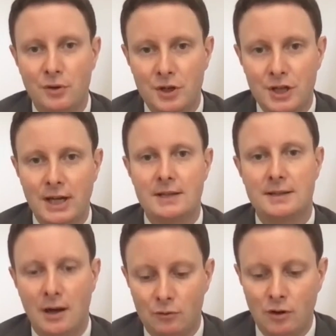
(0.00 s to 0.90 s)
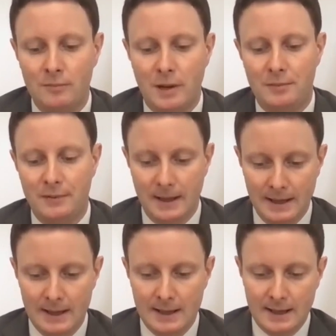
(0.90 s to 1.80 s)
projects, our roadmap.
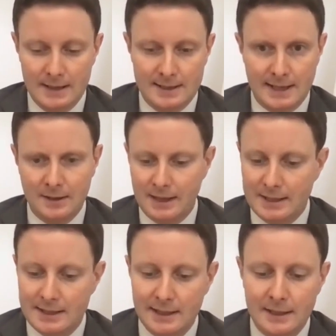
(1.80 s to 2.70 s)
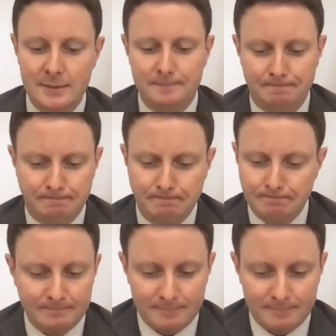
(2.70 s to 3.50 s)
Second, I think,